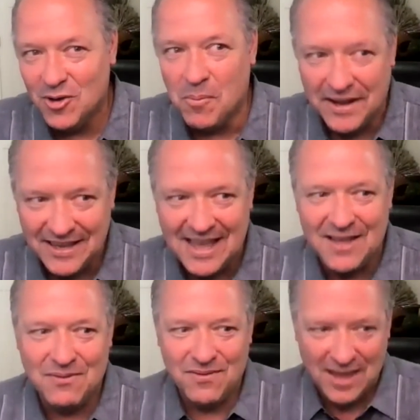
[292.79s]
but
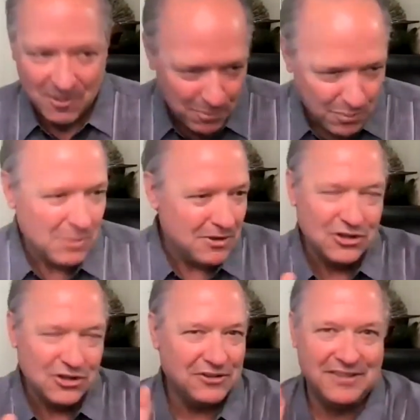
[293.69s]
yet they pretty
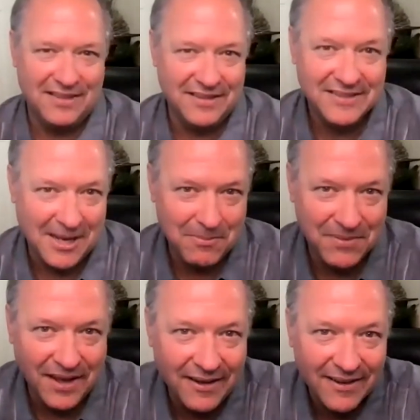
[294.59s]
much all said the same
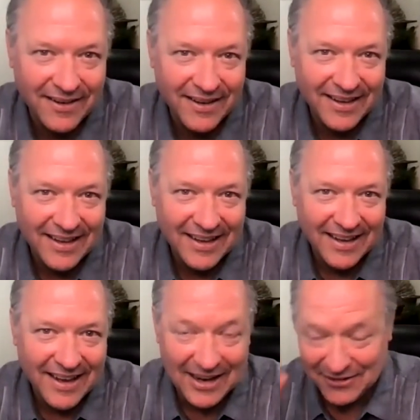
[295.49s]
thing.
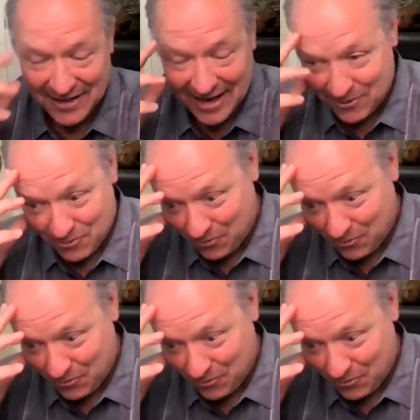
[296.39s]
And it's like,